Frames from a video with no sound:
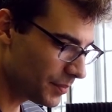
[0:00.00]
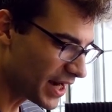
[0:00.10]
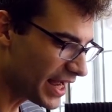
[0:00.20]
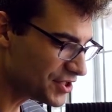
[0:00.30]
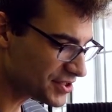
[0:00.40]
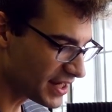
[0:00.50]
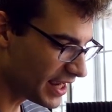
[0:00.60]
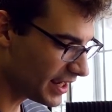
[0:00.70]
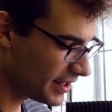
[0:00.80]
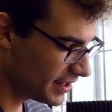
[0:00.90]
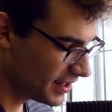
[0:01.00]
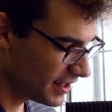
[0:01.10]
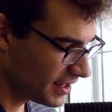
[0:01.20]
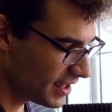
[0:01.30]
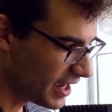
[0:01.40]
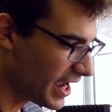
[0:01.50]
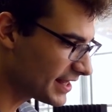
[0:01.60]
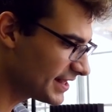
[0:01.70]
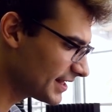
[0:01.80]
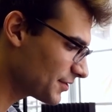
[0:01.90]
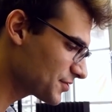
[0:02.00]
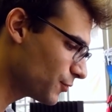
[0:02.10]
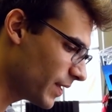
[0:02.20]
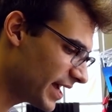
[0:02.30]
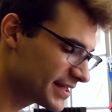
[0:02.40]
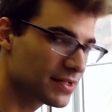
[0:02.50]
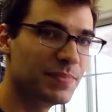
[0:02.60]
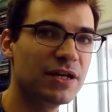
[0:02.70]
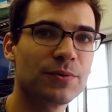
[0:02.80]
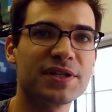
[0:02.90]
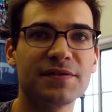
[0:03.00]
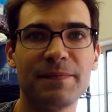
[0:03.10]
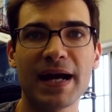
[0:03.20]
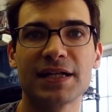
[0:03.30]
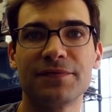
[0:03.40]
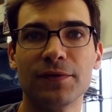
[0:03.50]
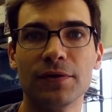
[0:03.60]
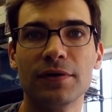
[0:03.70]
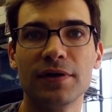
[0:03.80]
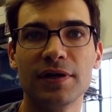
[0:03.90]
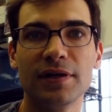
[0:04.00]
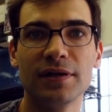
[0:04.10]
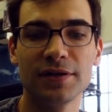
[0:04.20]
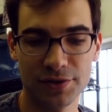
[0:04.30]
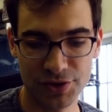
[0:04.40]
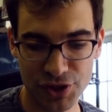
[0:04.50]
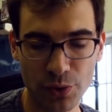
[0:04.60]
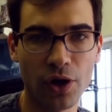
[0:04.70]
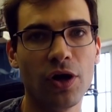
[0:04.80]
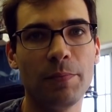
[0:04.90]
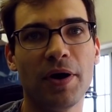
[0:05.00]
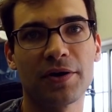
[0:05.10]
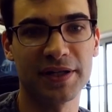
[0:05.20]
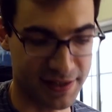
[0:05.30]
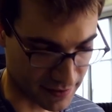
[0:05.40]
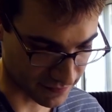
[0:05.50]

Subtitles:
But I think there's a way to be respectful to all parties